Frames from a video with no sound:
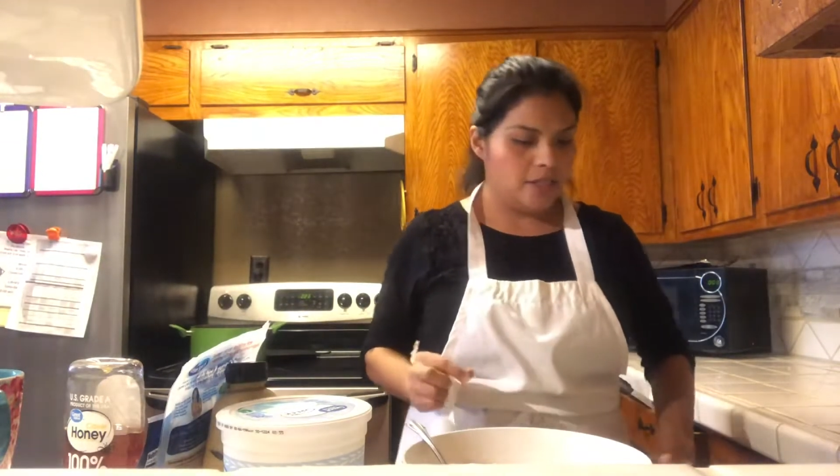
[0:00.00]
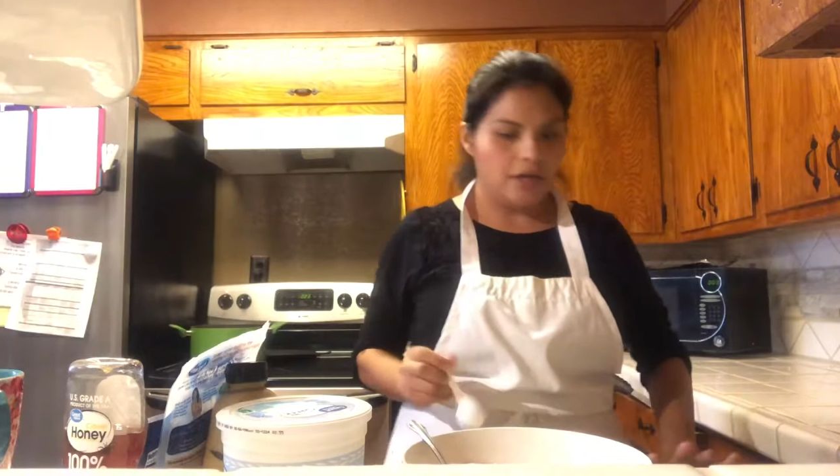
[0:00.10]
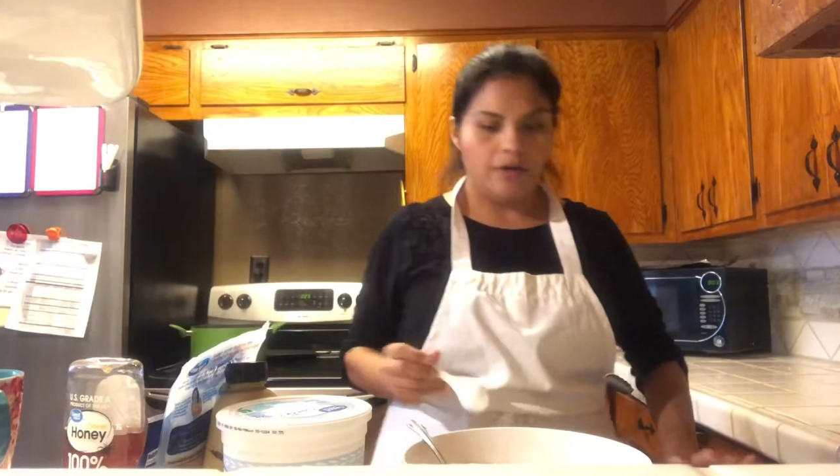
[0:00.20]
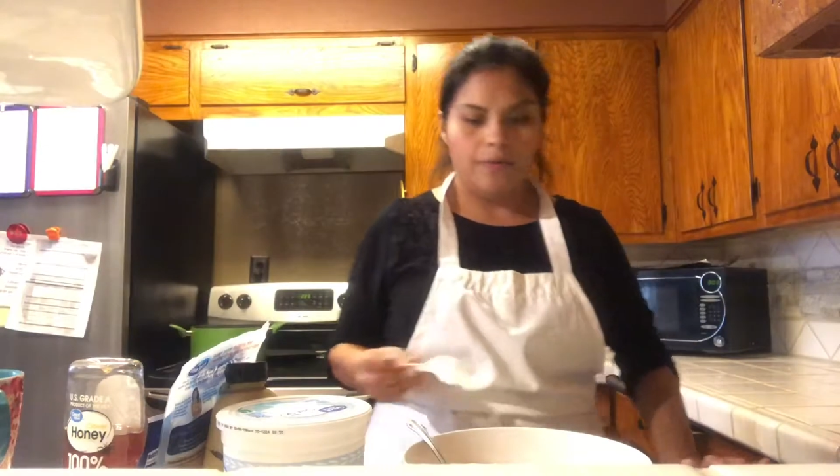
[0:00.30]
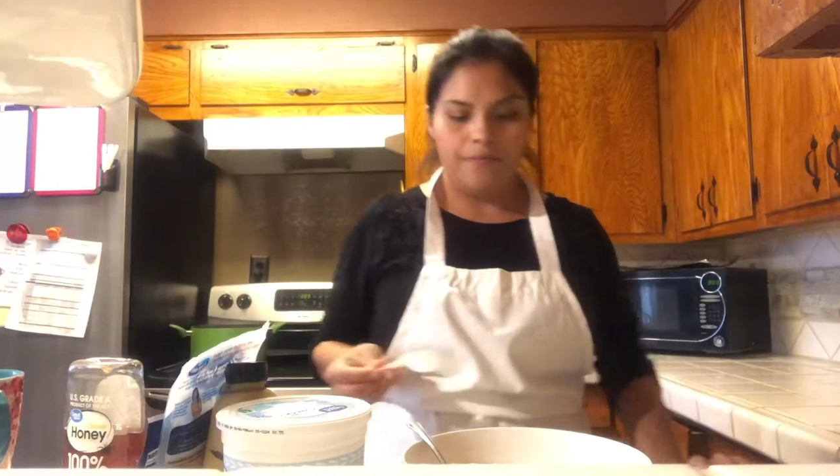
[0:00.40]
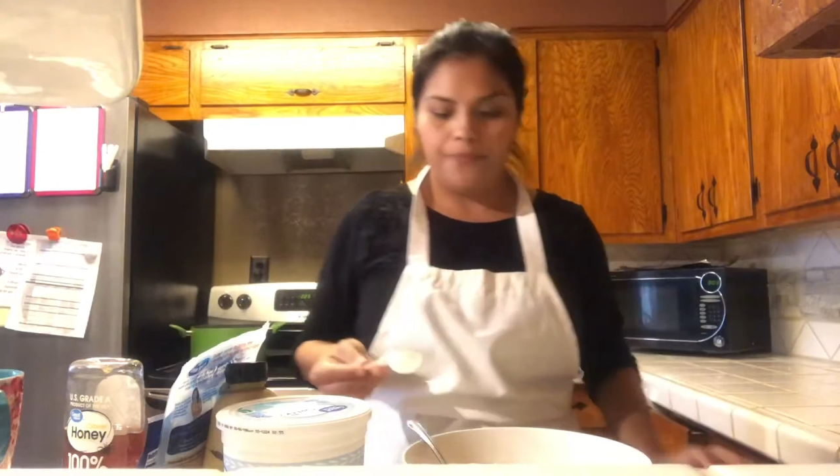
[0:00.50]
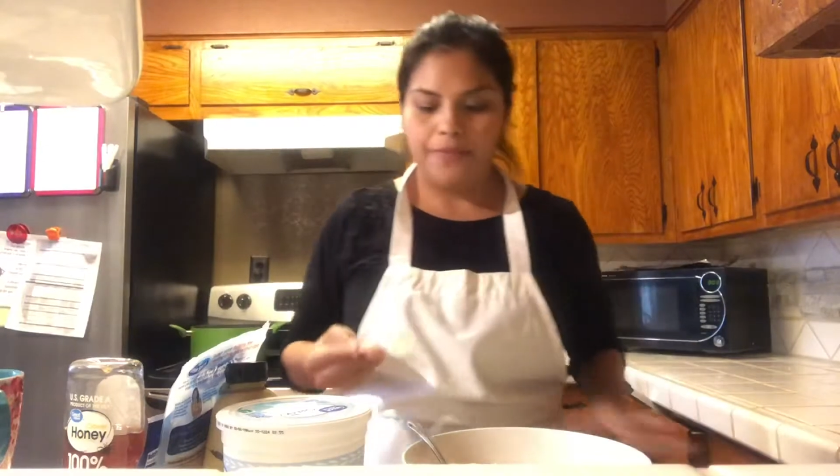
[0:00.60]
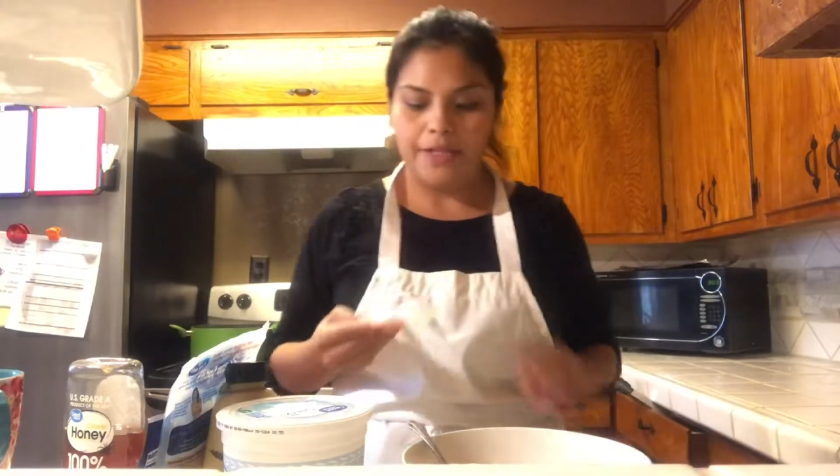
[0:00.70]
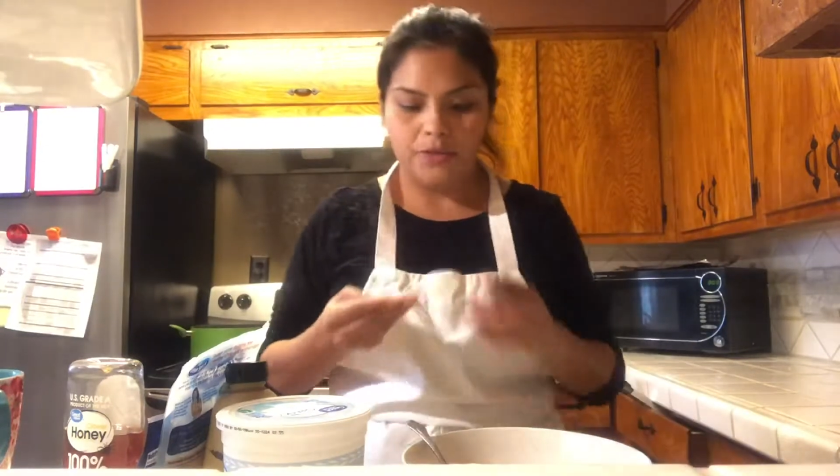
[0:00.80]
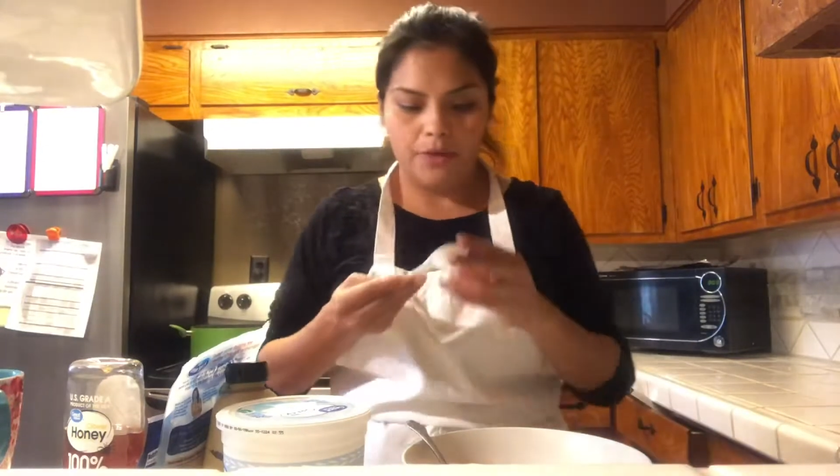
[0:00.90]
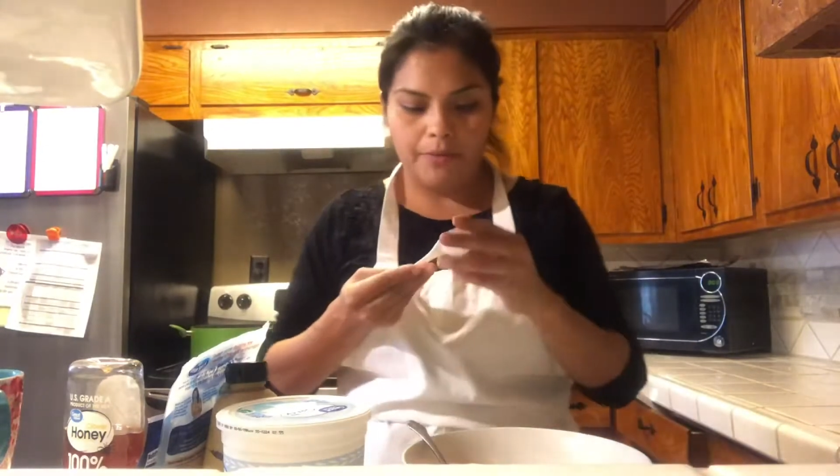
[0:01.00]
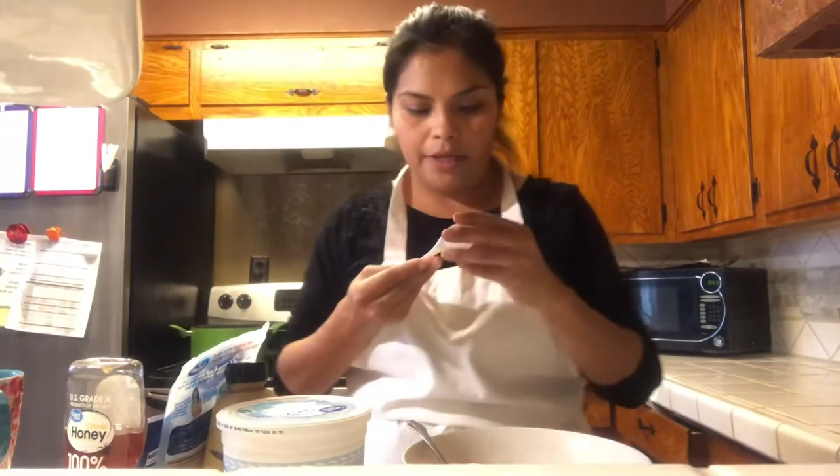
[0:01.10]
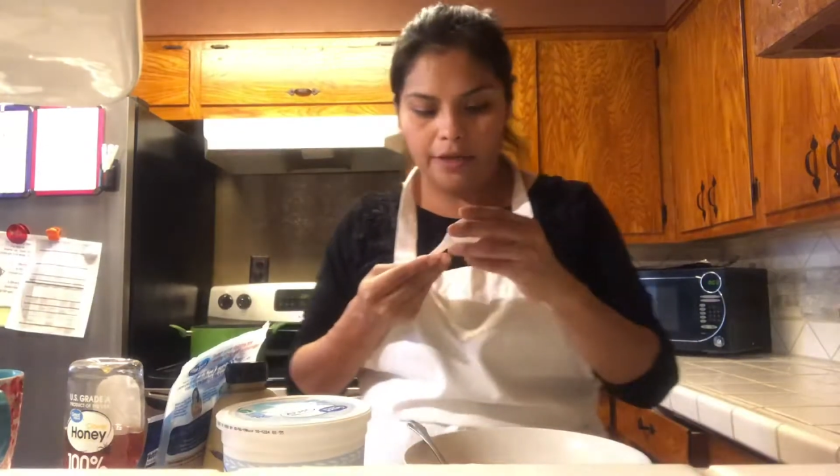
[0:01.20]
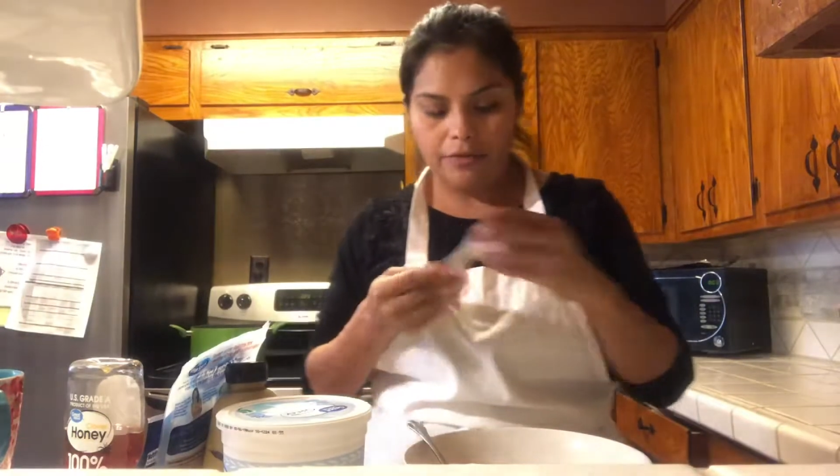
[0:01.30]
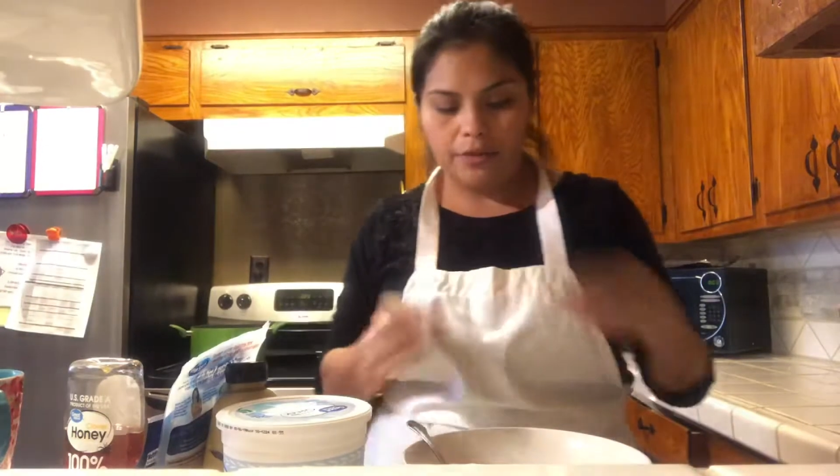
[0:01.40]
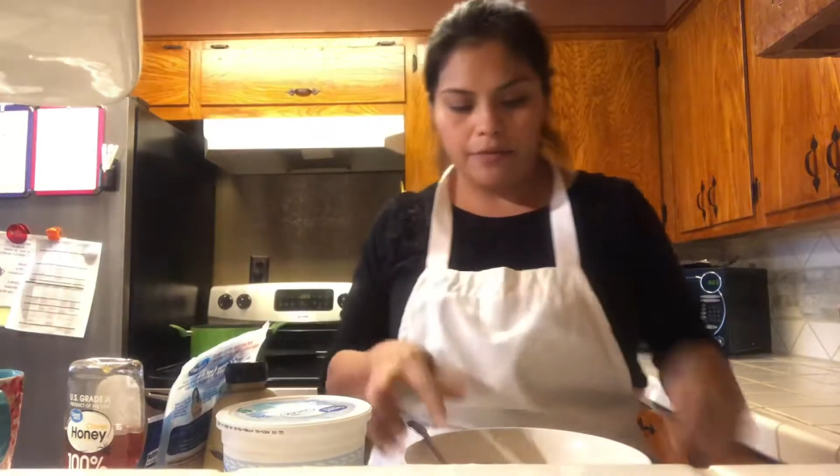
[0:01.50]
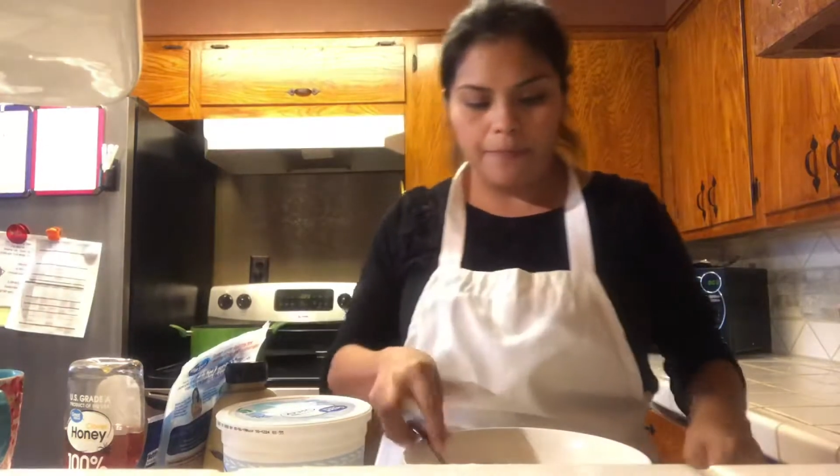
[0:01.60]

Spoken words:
So that's what I'm gonna use.